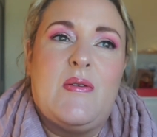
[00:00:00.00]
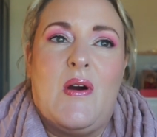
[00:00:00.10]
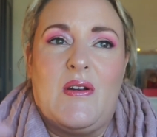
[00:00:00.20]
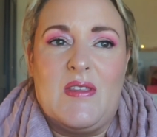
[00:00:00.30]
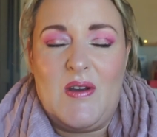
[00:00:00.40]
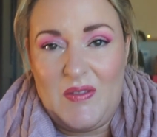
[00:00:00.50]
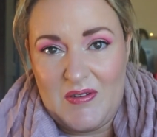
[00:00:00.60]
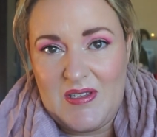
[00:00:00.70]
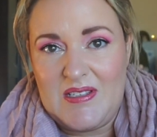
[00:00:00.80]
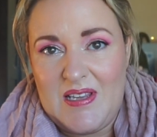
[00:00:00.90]
or that
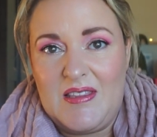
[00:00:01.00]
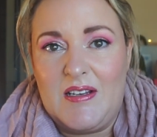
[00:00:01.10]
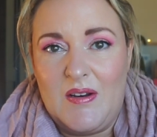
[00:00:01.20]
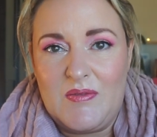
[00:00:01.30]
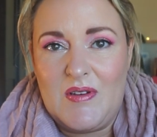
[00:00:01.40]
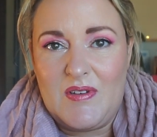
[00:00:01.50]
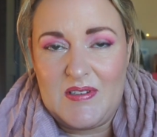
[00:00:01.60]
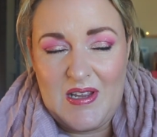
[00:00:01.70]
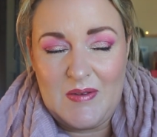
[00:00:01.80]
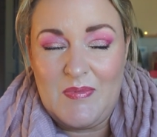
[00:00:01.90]
others had said they'd love to
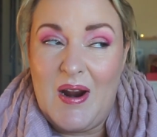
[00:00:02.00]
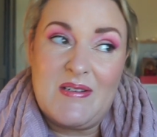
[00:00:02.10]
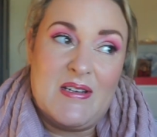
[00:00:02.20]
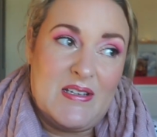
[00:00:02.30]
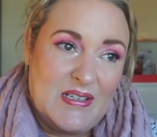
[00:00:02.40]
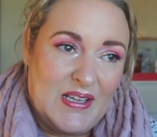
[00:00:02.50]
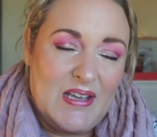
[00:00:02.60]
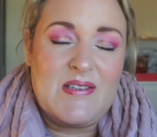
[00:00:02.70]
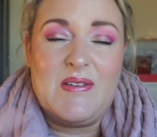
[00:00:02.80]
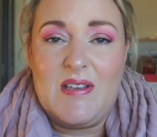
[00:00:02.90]
have taken part in and didn't
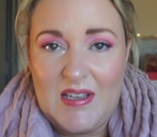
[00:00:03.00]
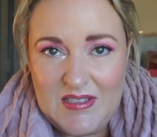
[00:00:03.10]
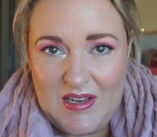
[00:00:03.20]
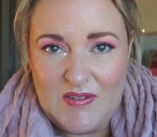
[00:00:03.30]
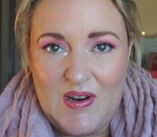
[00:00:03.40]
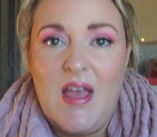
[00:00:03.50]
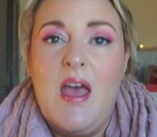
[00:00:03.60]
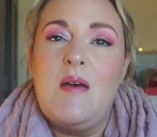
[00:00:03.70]
get to, etc.